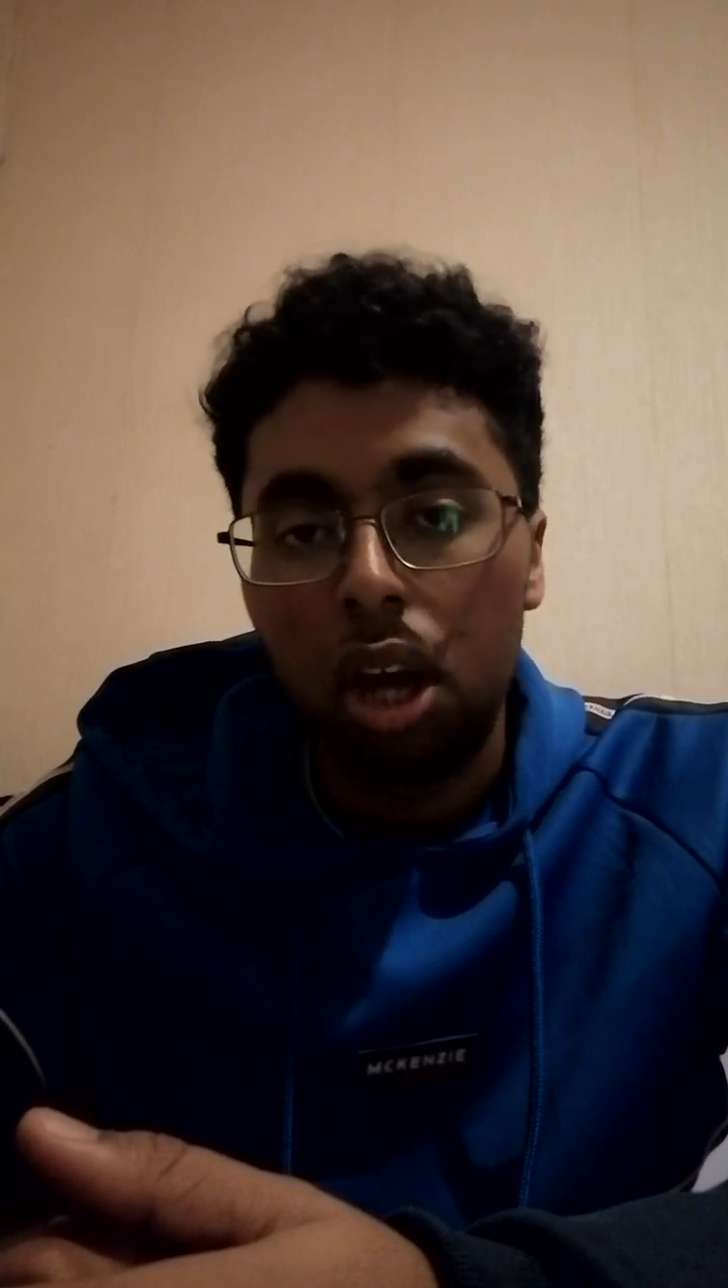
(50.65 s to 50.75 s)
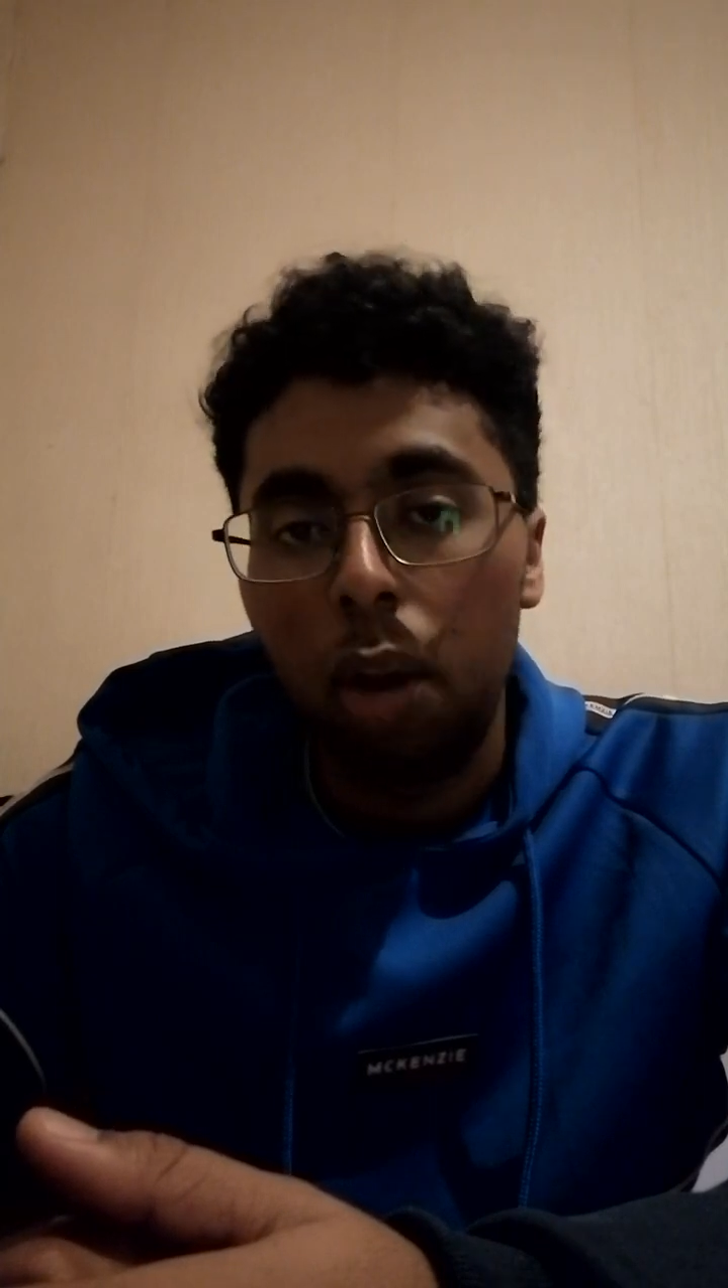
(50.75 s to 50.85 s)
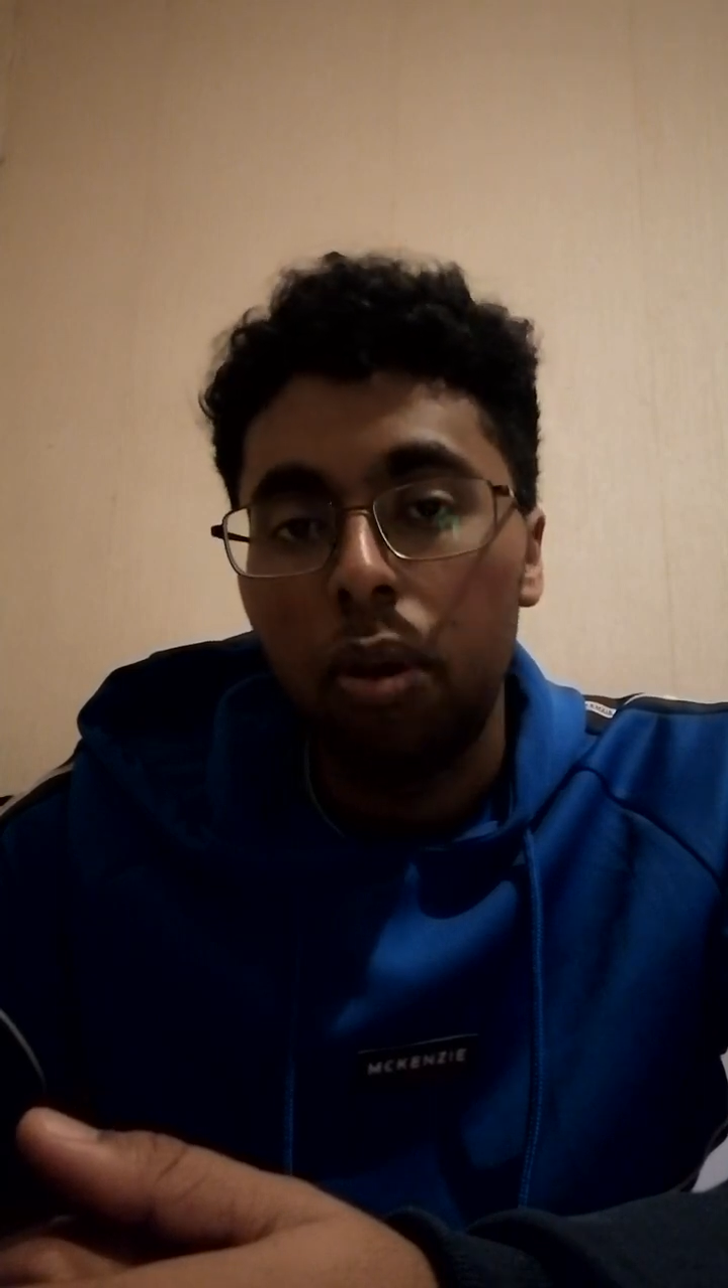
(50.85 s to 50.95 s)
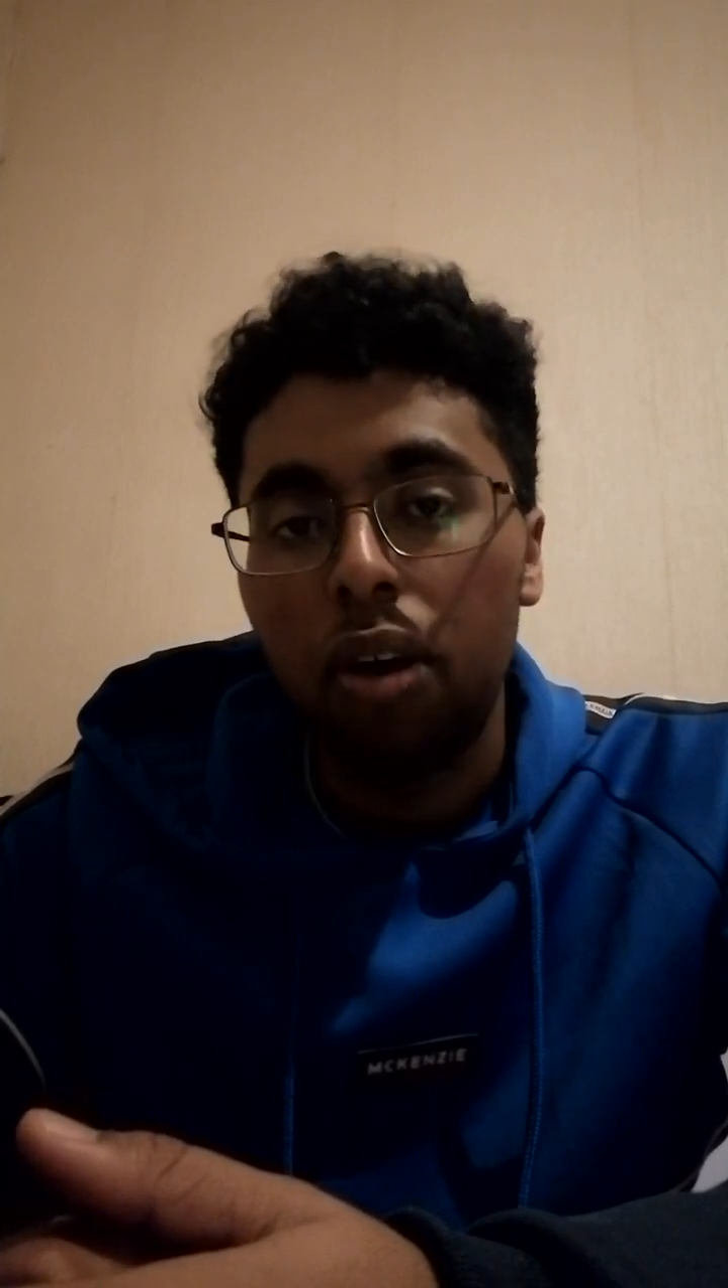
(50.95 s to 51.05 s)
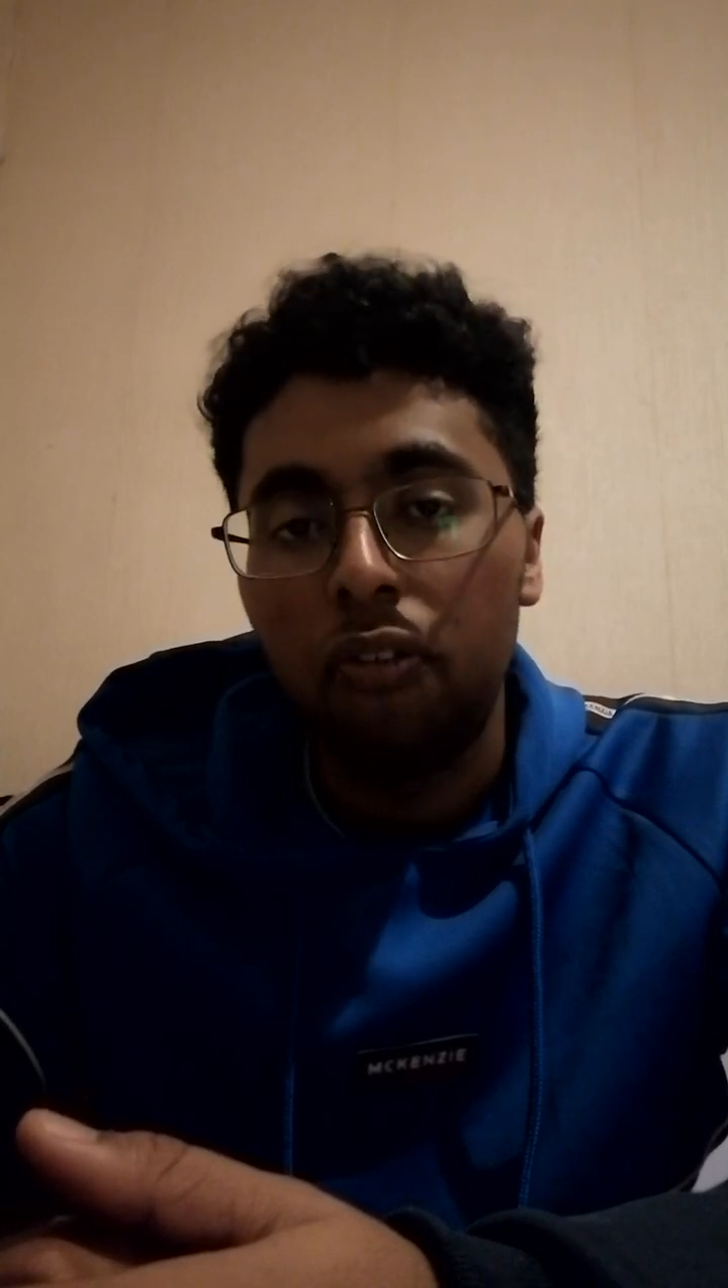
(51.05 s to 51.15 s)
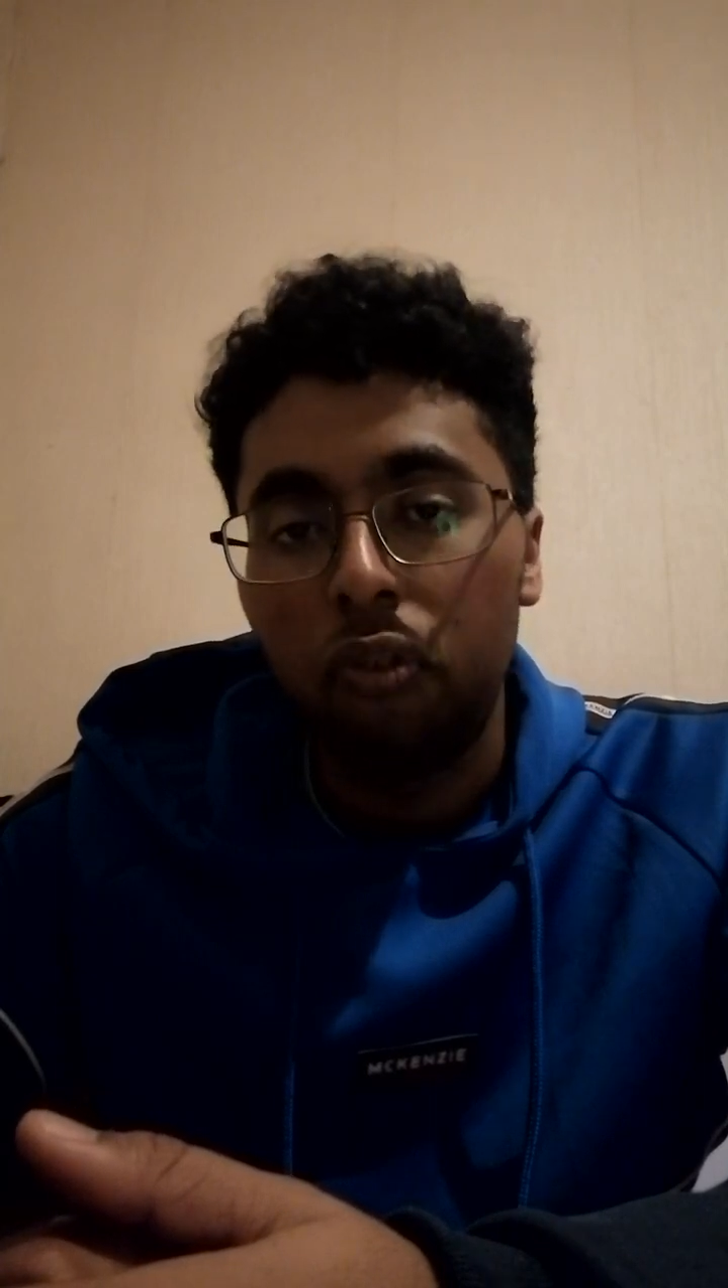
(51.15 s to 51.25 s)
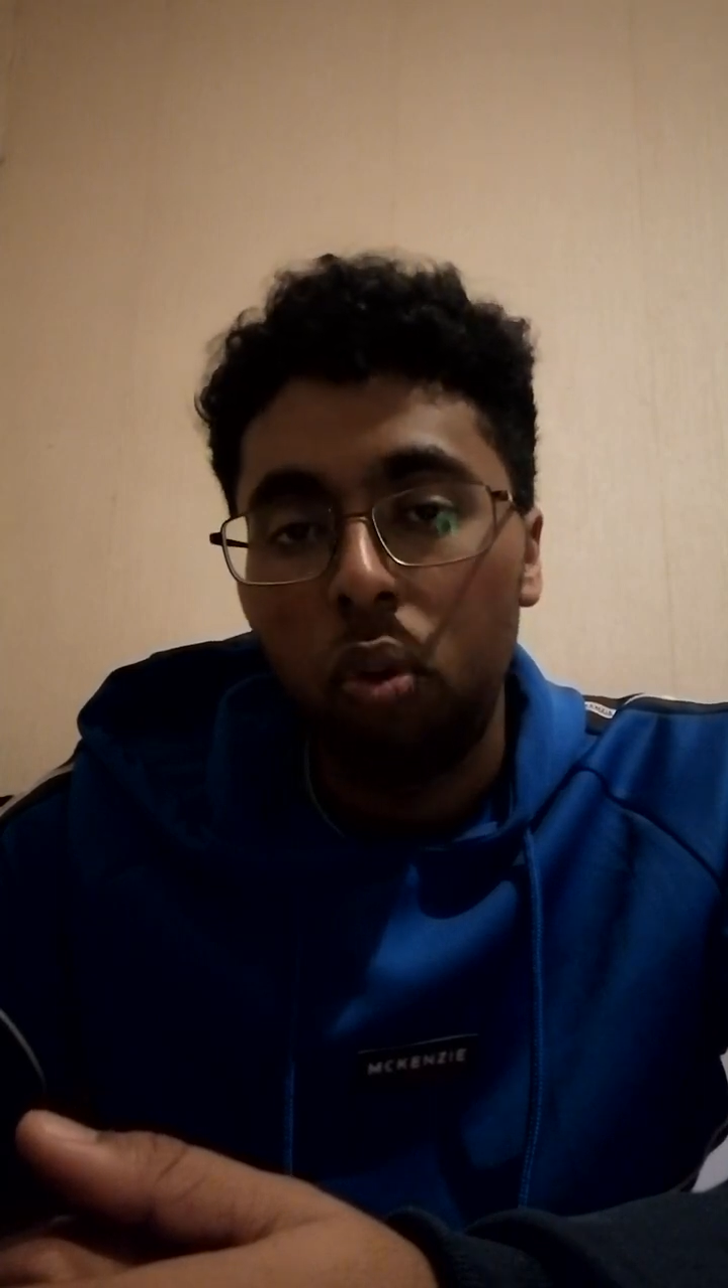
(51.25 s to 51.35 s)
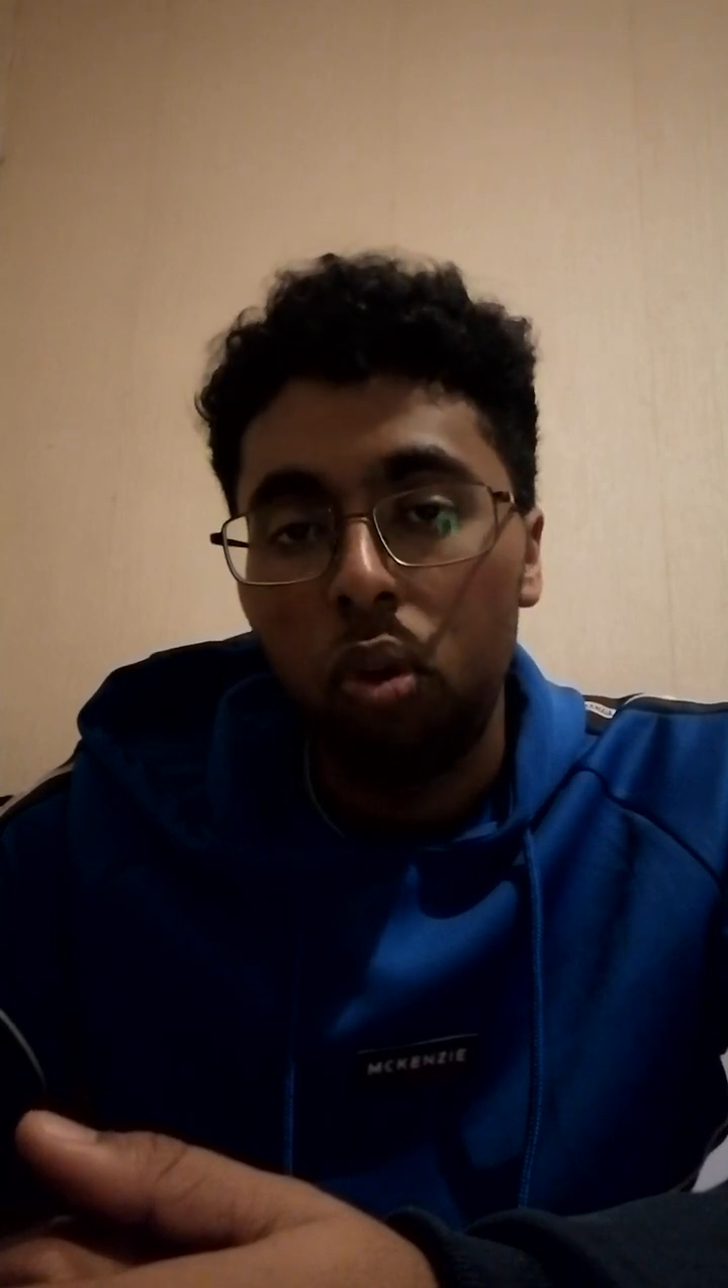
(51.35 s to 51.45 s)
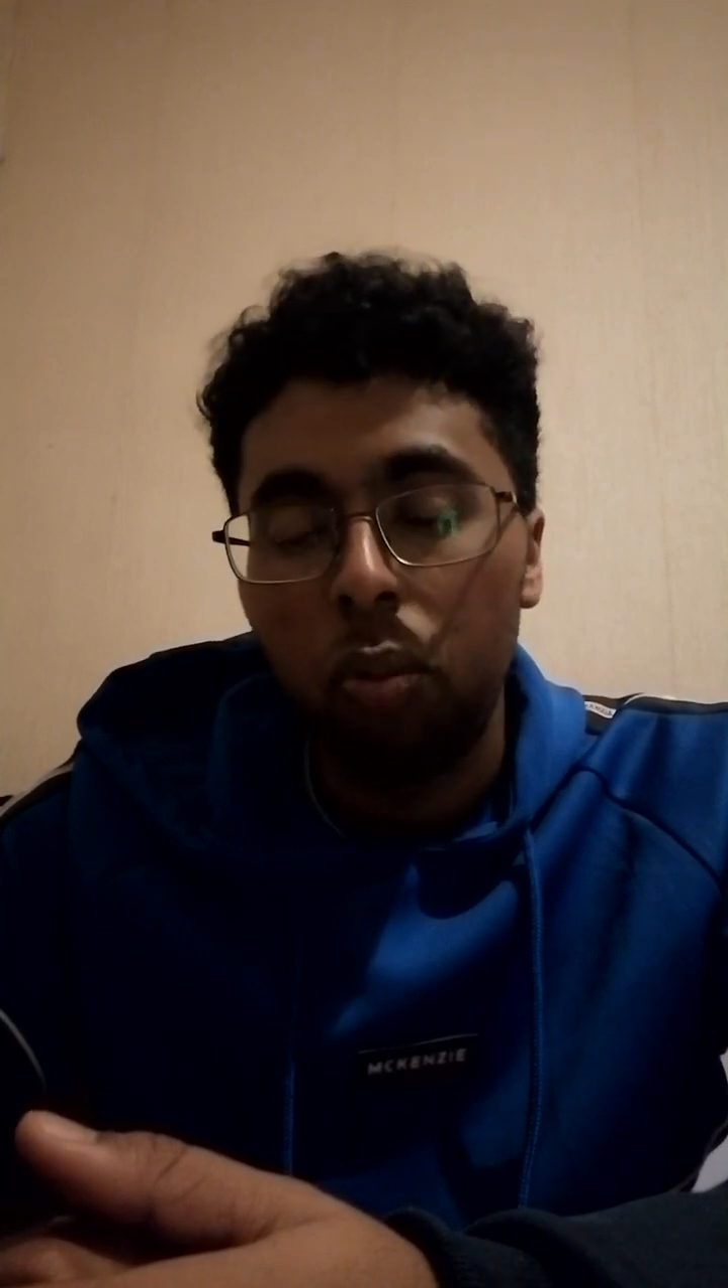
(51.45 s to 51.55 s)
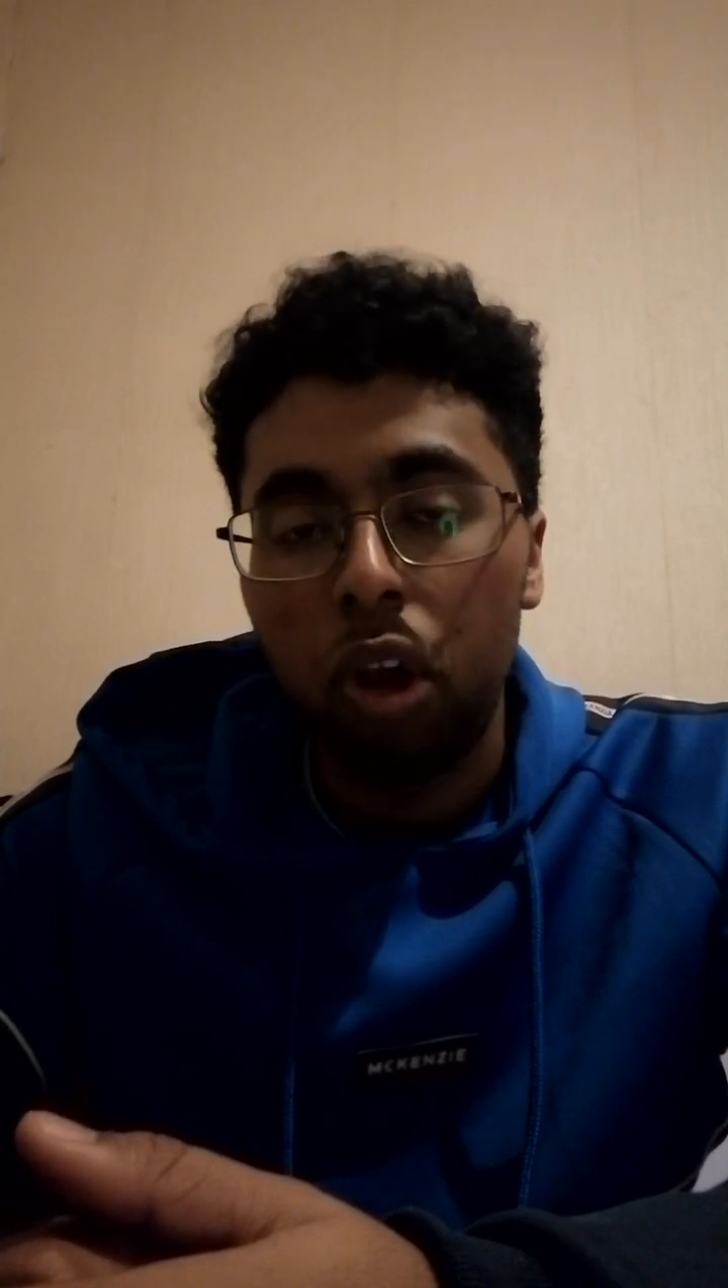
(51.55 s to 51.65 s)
I'm not fooled